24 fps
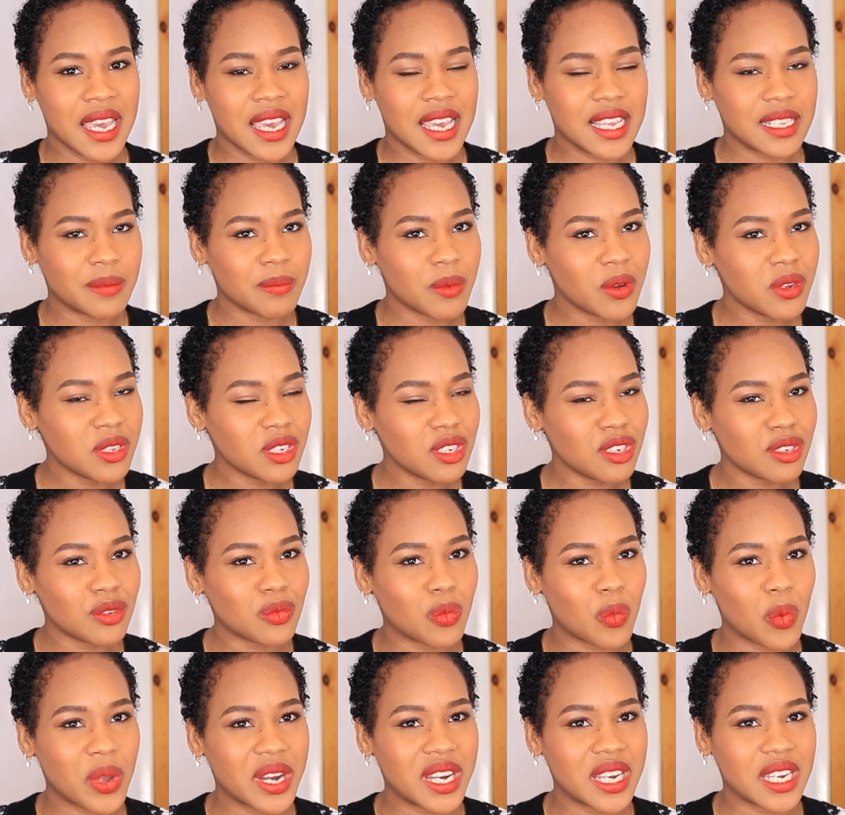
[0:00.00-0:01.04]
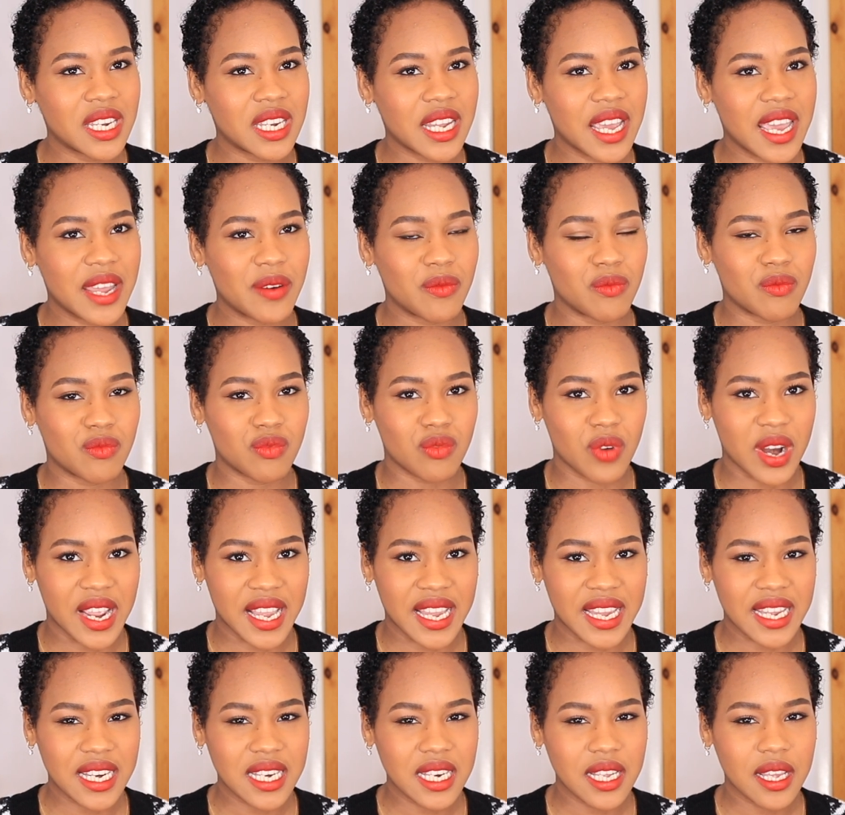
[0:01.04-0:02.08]
It's mostly just wind and
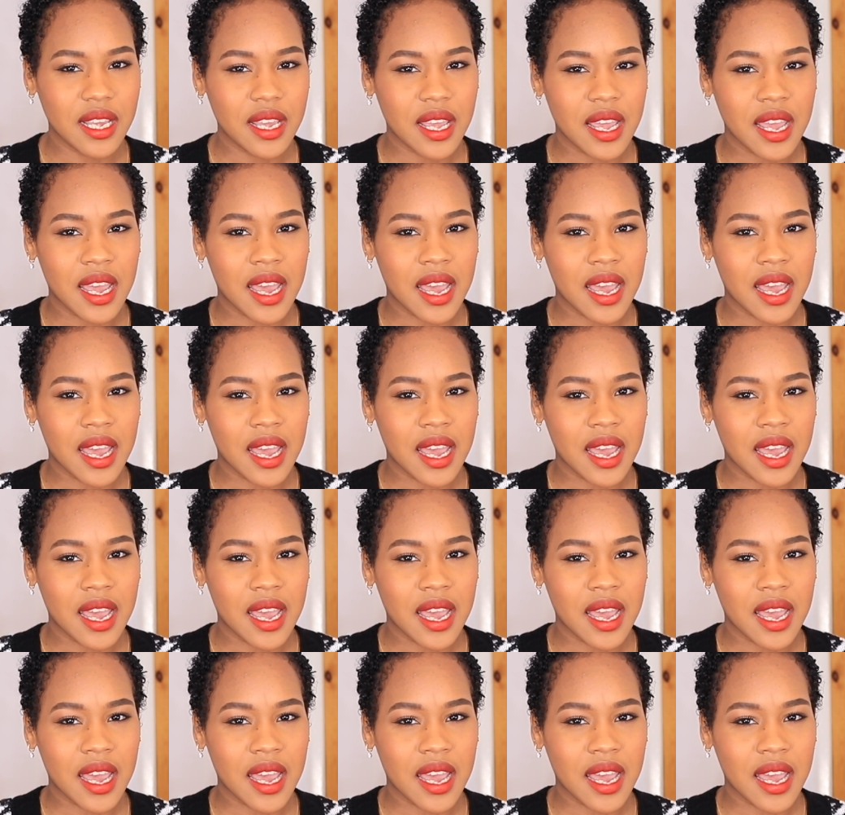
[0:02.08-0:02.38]
rain,